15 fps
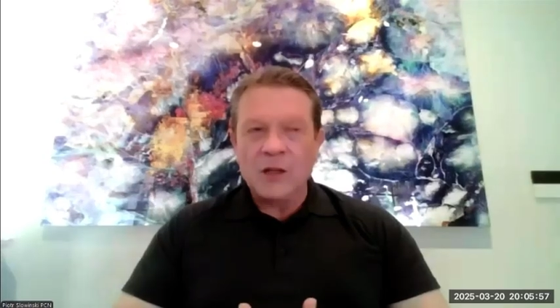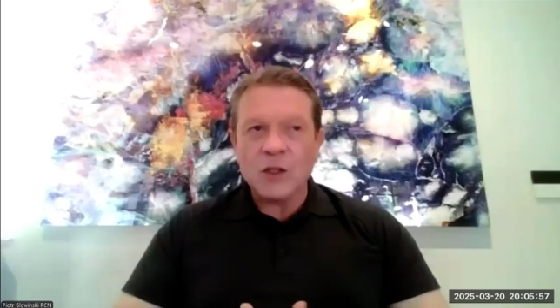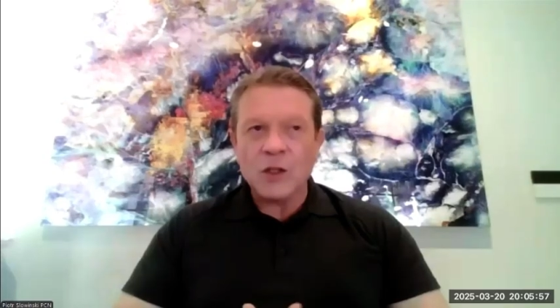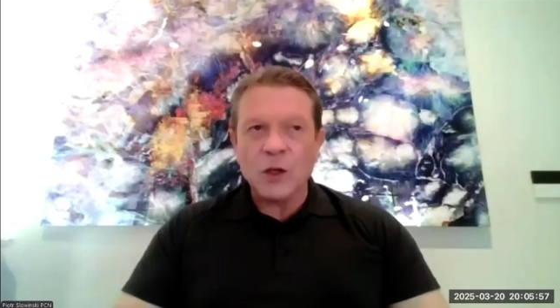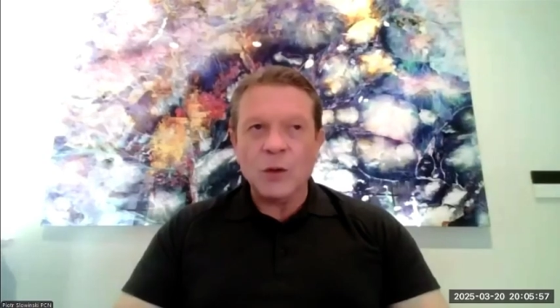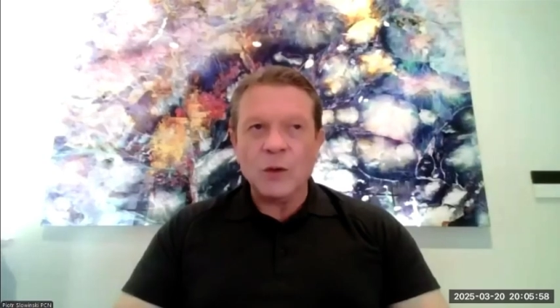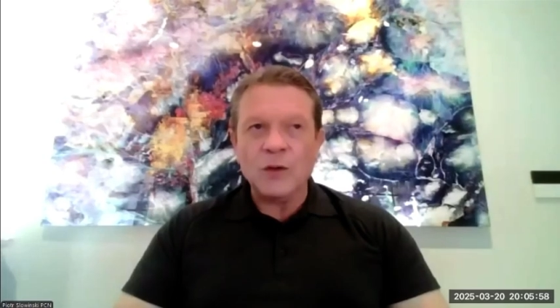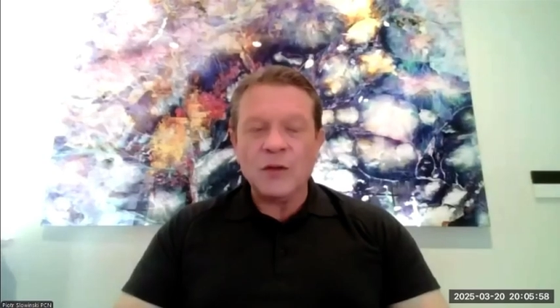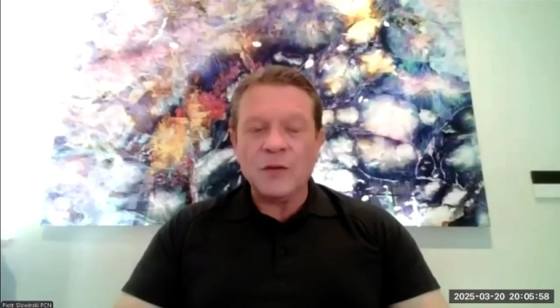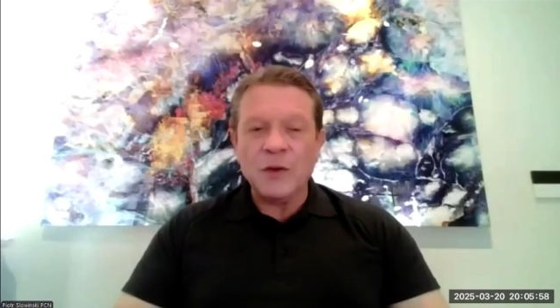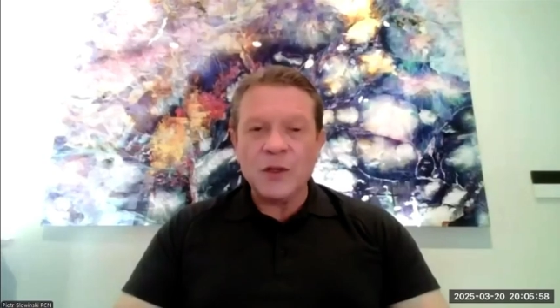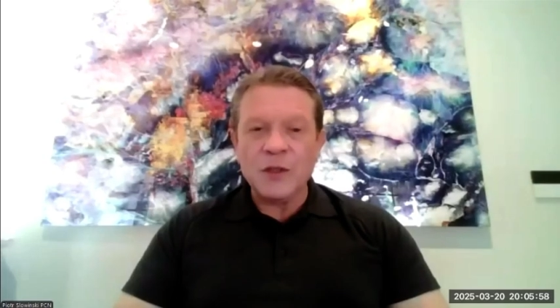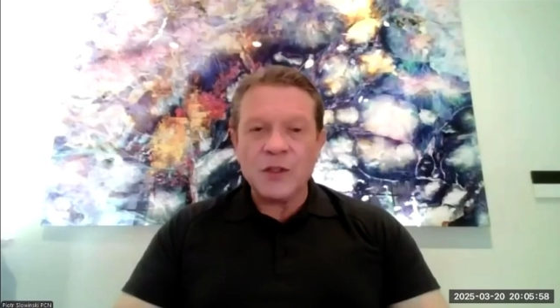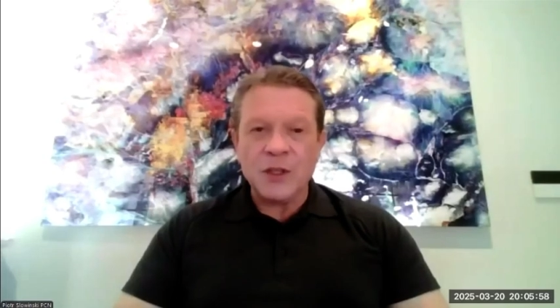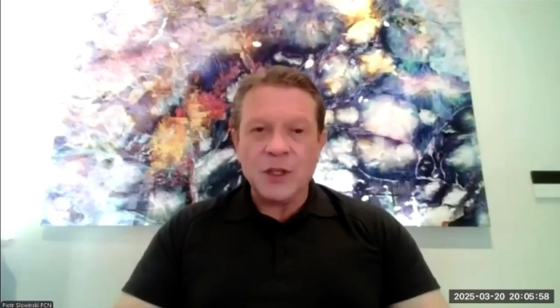so the
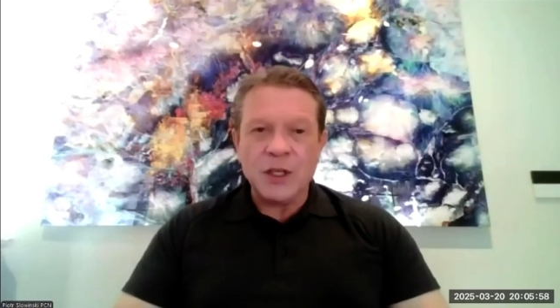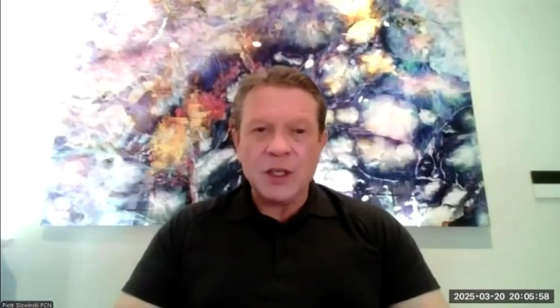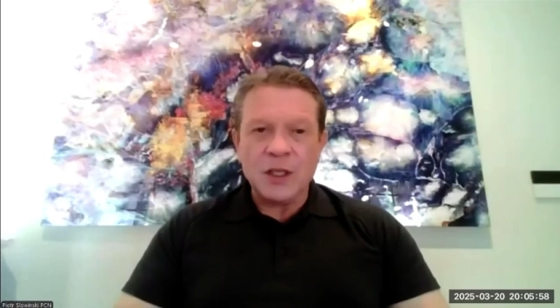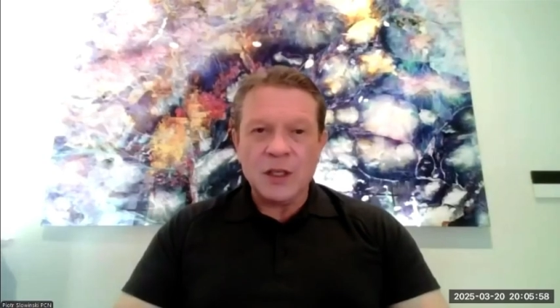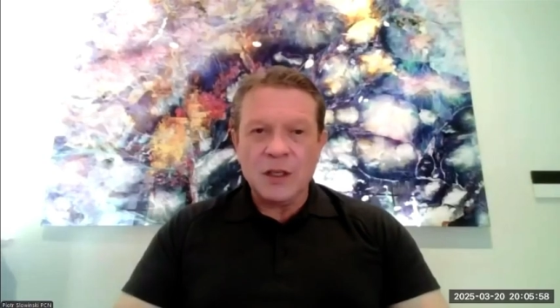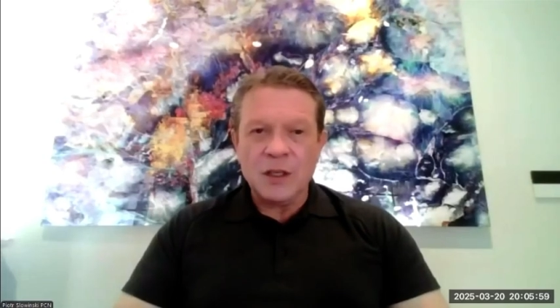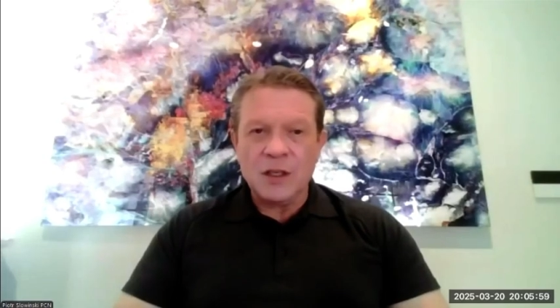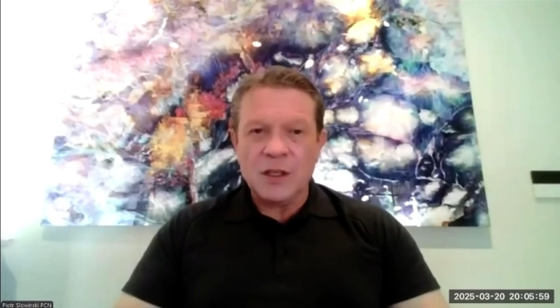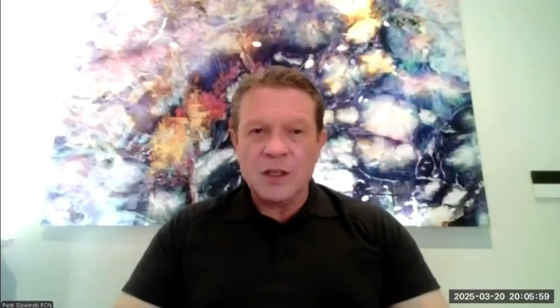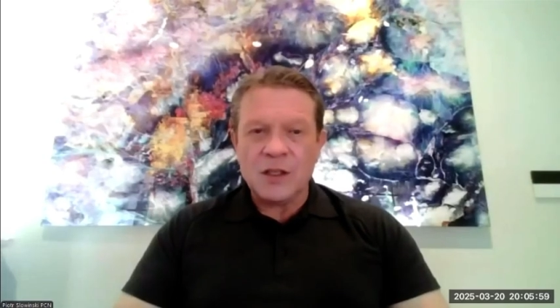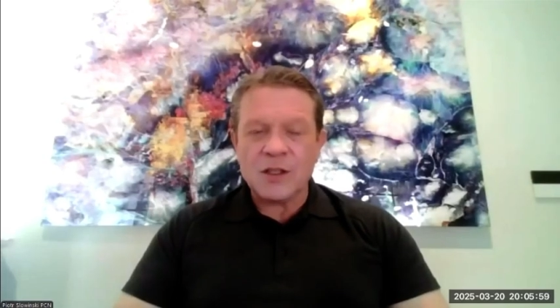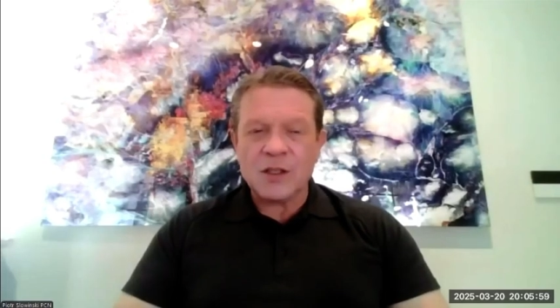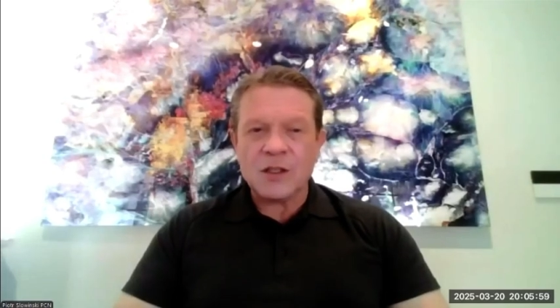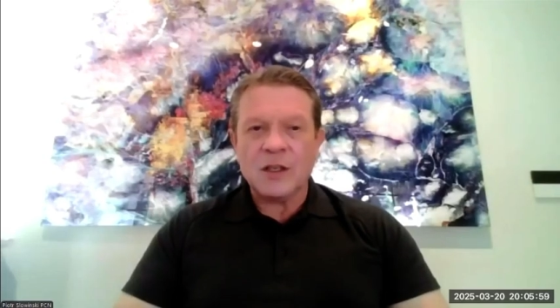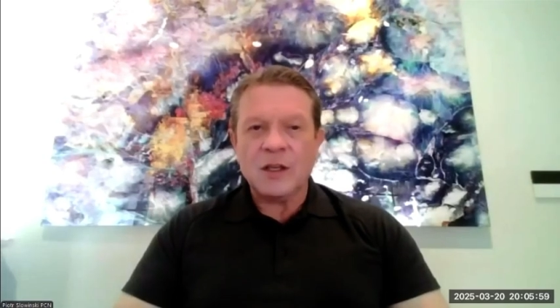first thing
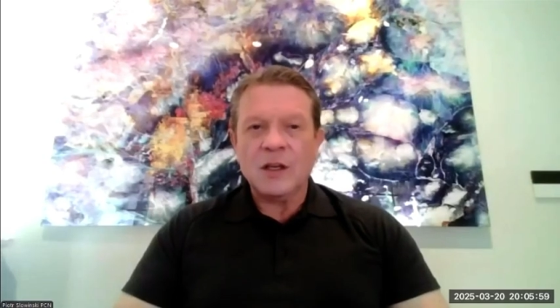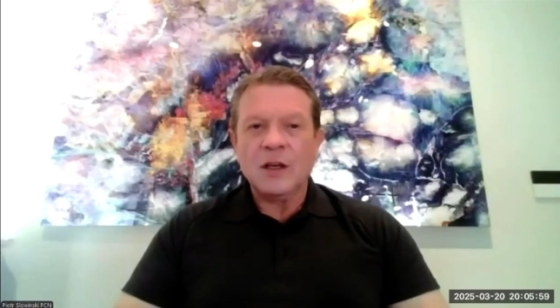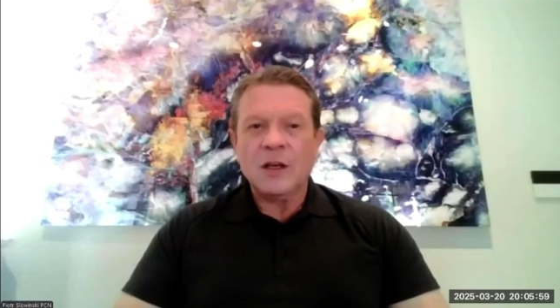is